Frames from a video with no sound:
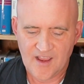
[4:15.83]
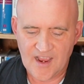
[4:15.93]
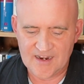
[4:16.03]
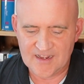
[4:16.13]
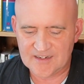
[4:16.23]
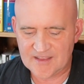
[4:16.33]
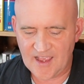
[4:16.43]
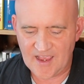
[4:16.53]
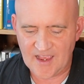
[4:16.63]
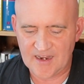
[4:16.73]
and into the
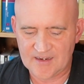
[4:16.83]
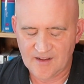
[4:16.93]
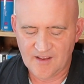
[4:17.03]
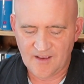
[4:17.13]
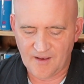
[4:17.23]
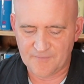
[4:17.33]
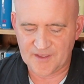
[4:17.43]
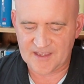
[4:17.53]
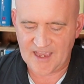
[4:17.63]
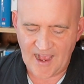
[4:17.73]
hand of
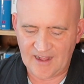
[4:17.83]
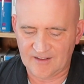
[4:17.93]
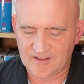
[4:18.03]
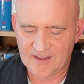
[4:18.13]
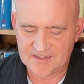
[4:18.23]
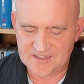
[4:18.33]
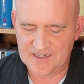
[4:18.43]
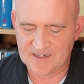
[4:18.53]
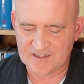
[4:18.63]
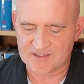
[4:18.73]
the
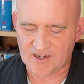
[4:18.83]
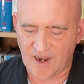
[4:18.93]
Chaldeans.